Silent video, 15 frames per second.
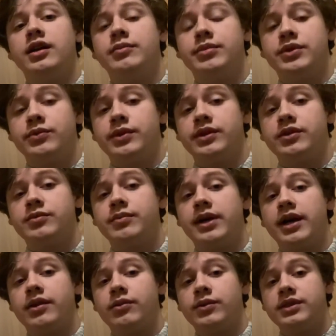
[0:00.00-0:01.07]
between those
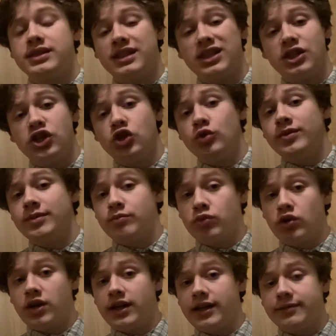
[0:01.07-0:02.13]
pathways in the human
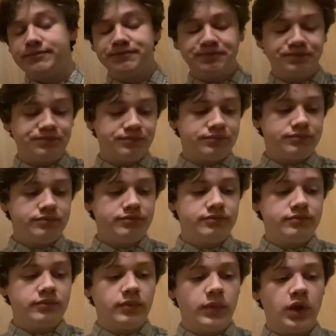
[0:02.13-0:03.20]
brain,
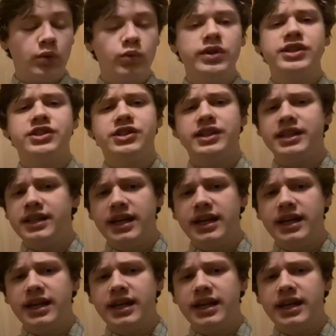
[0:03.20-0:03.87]
which in